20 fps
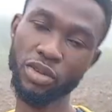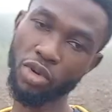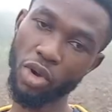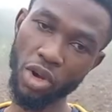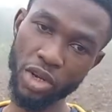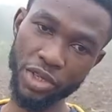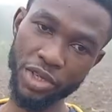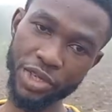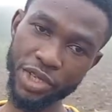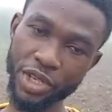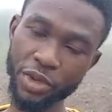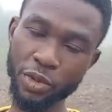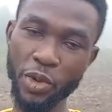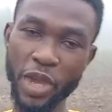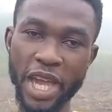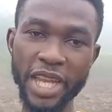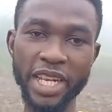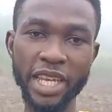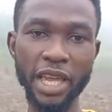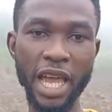country
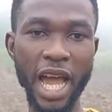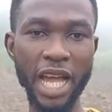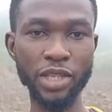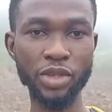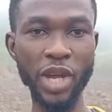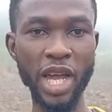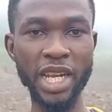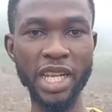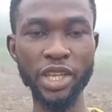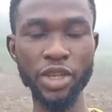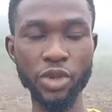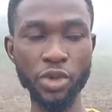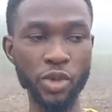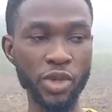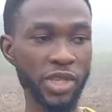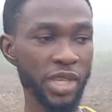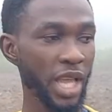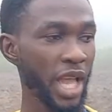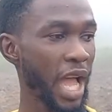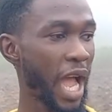where they actually
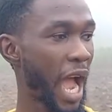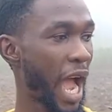use